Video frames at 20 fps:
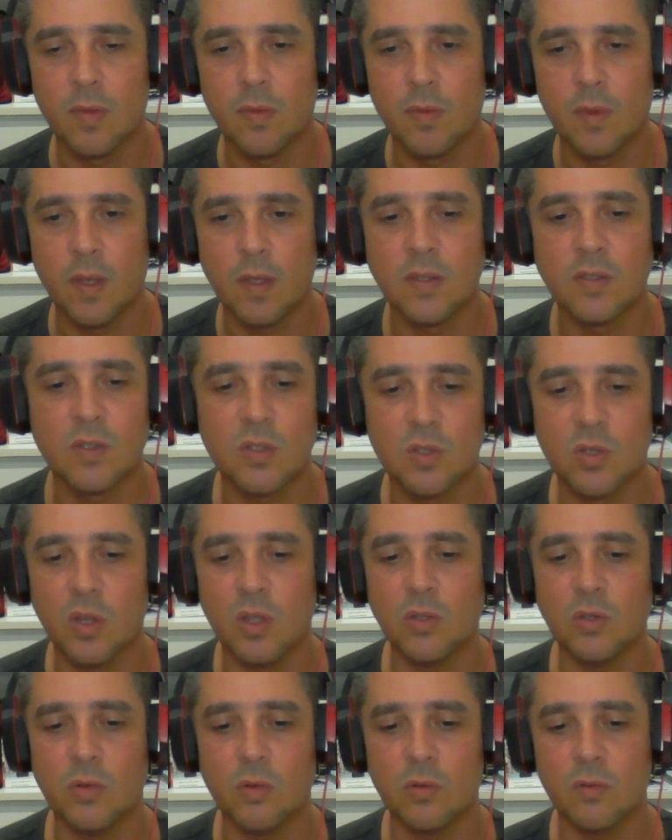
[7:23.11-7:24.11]
things
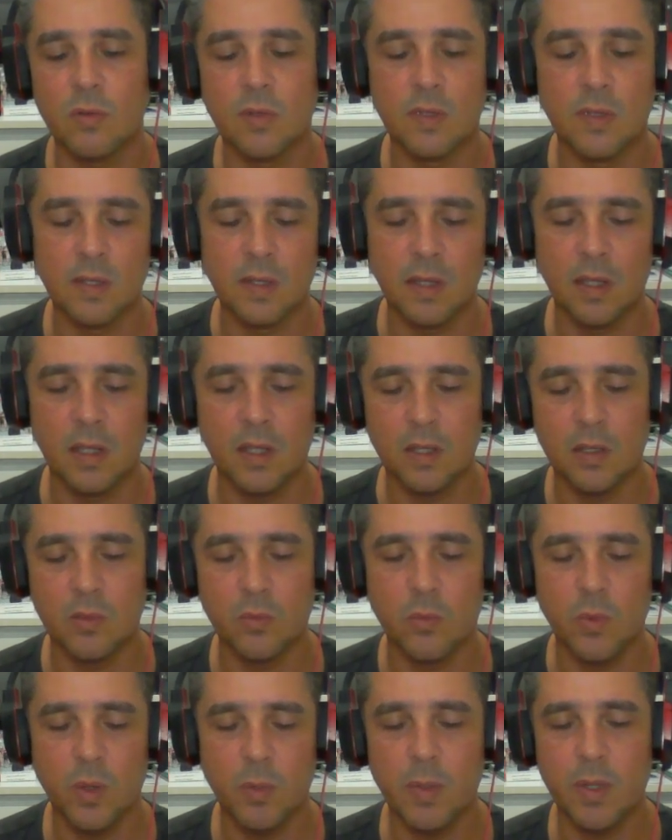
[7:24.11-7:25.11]
centered
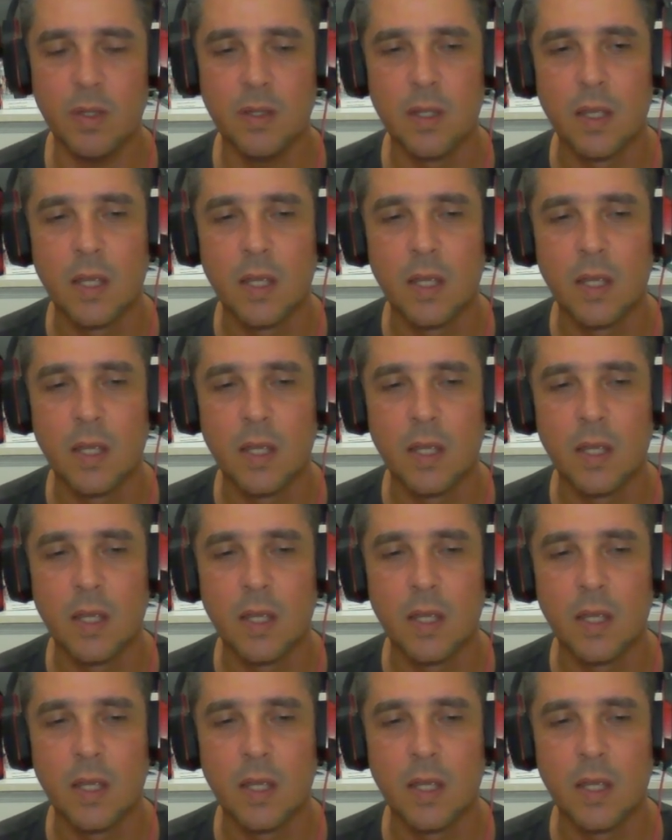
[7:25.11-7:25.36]
in women,